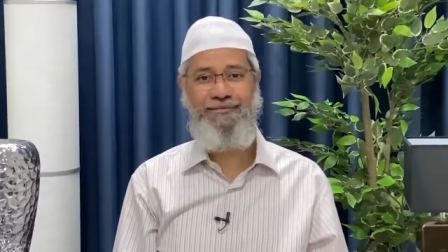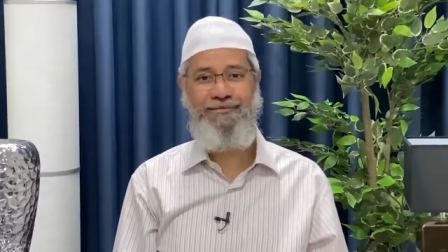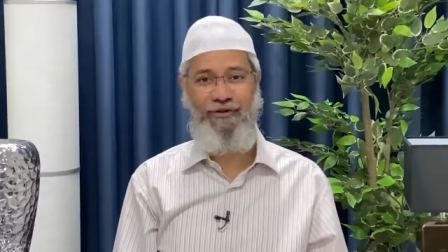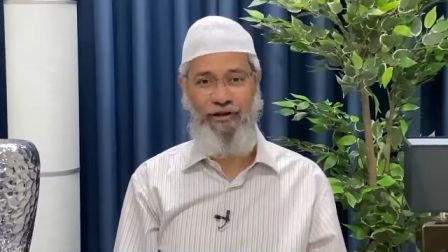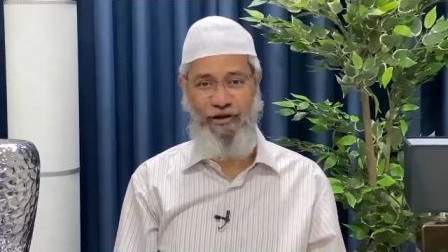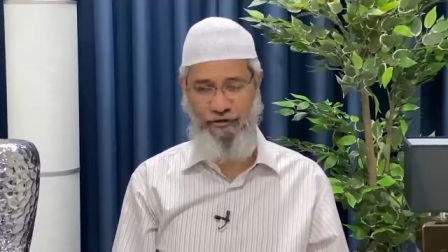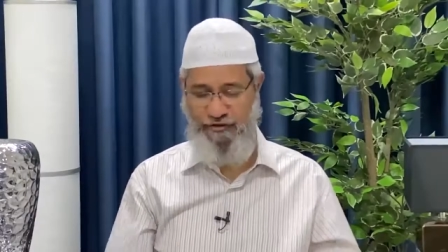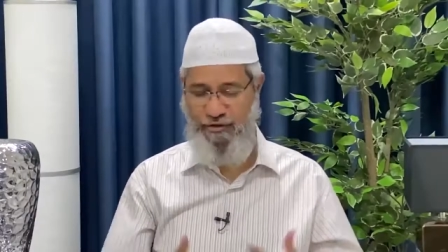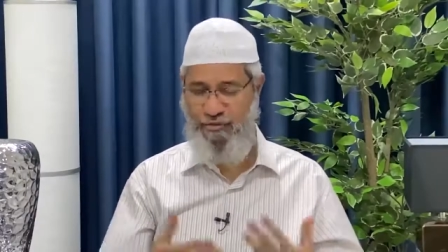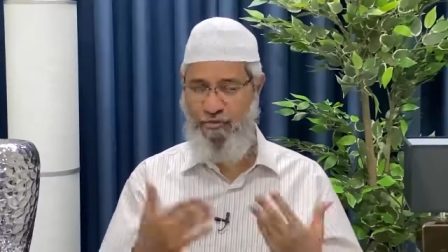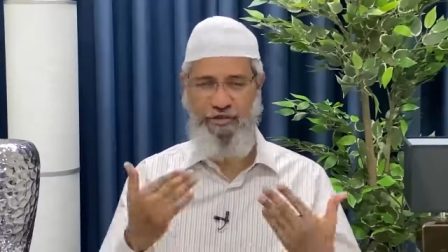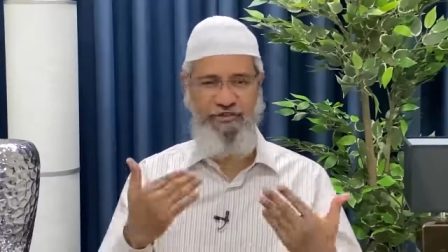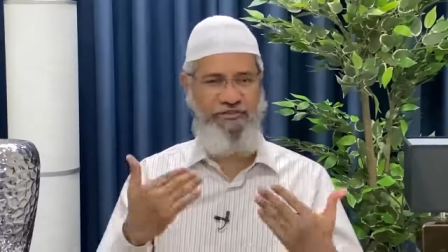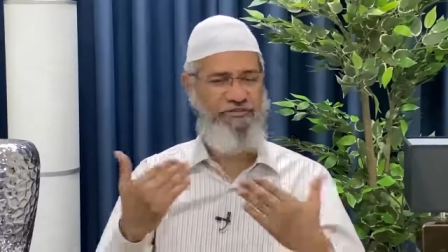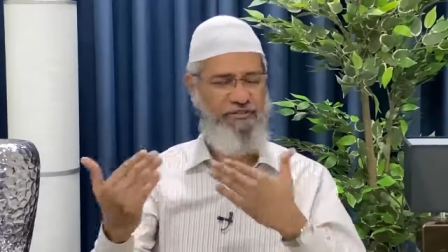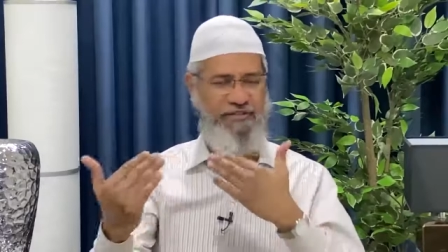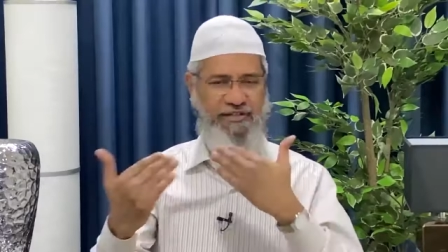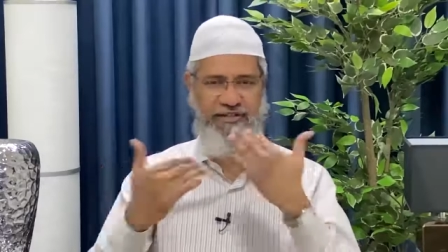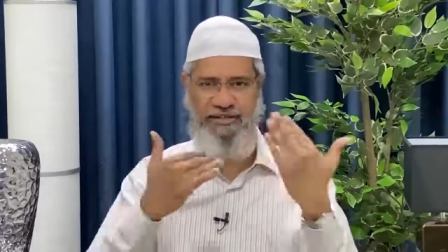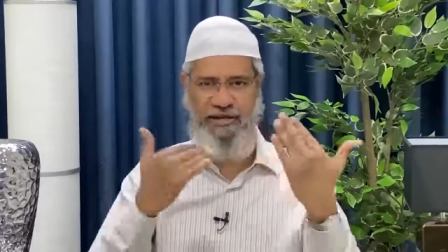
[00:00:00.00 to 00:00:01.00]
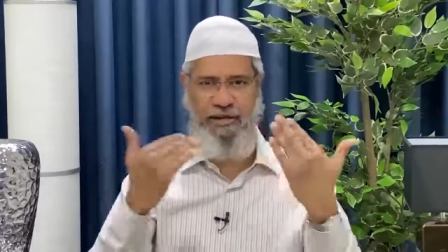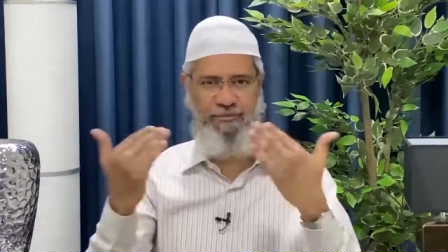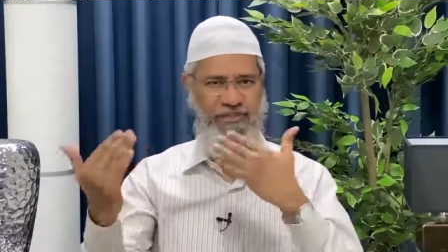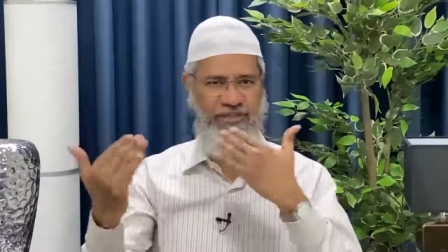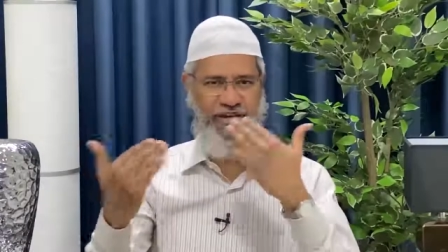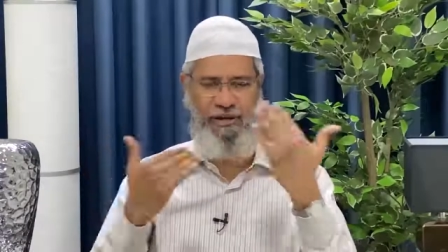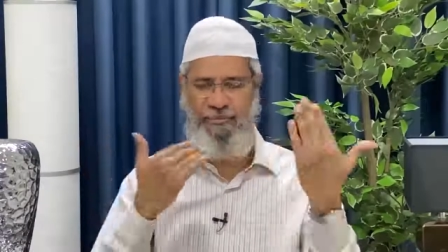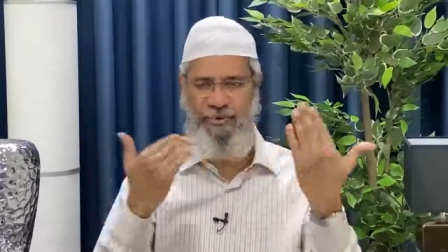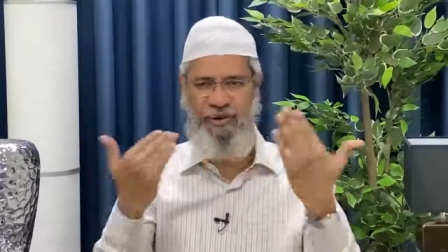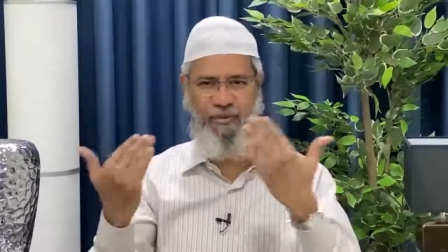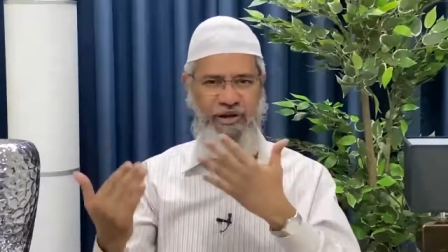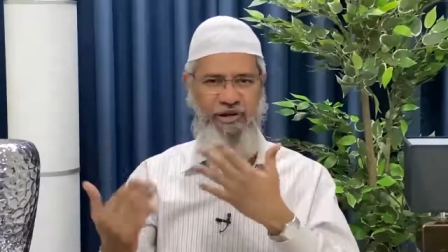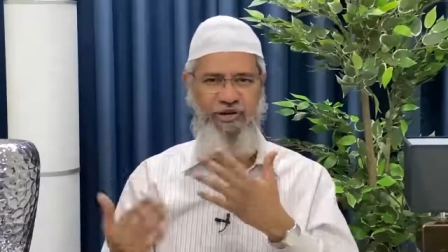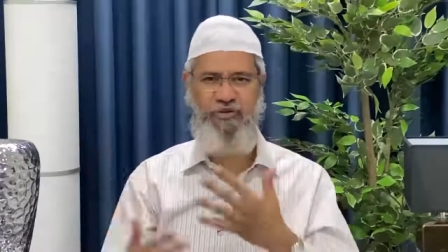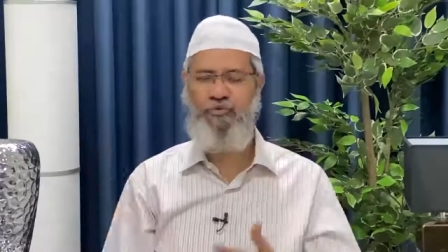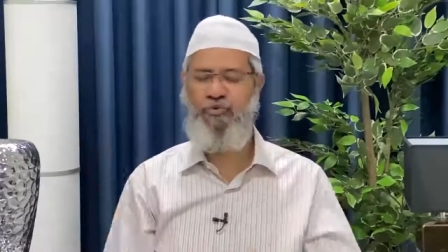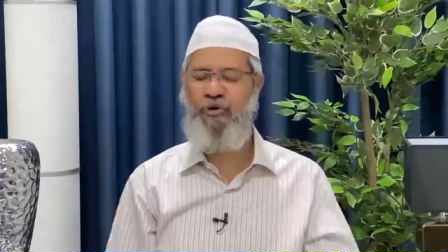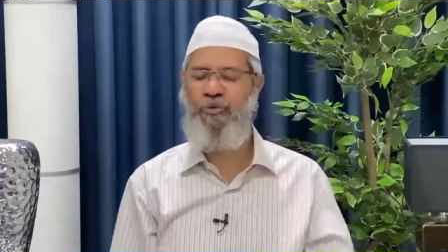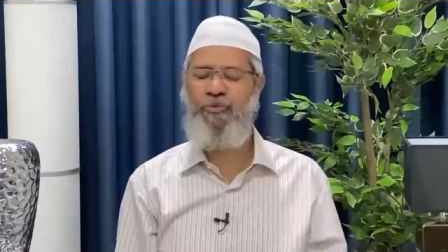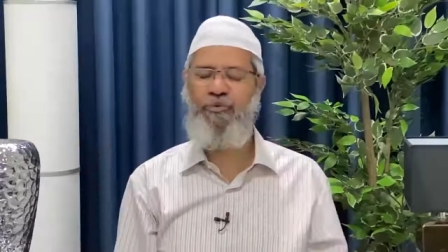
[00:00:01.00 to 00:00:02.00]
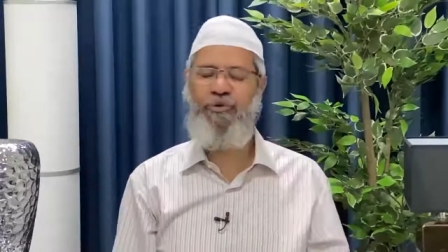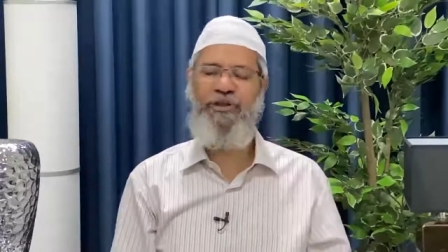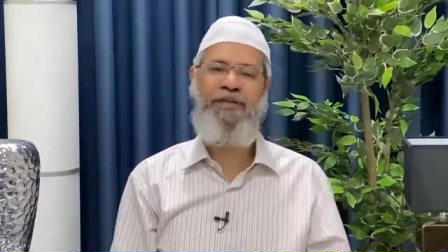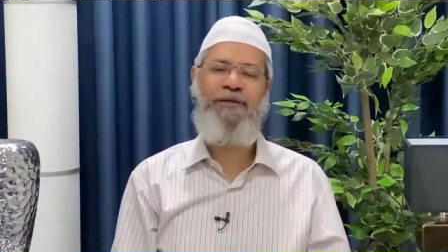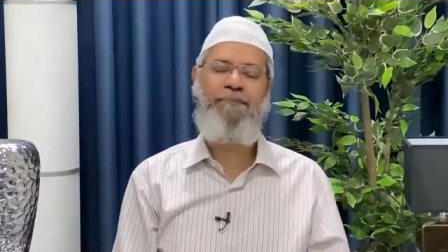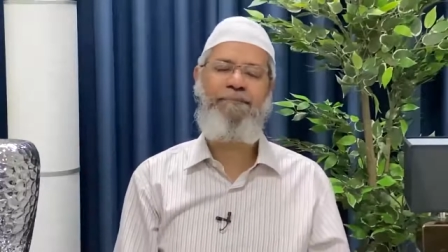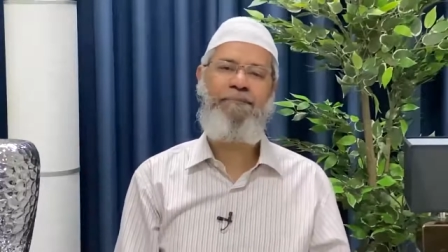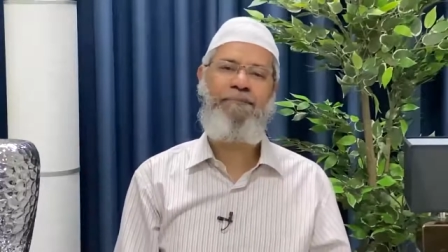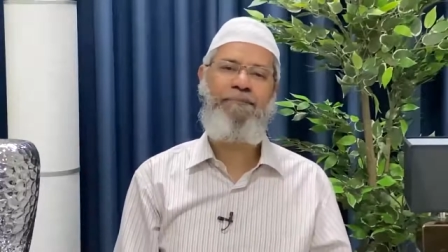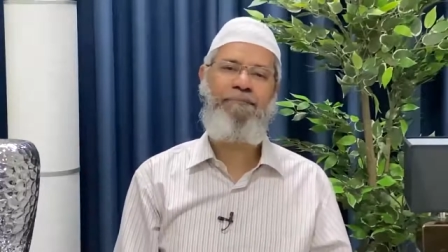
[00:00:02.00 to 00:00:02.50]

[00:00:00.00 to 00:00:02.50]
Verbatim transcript: One of the most. It comes the number one, two, and three.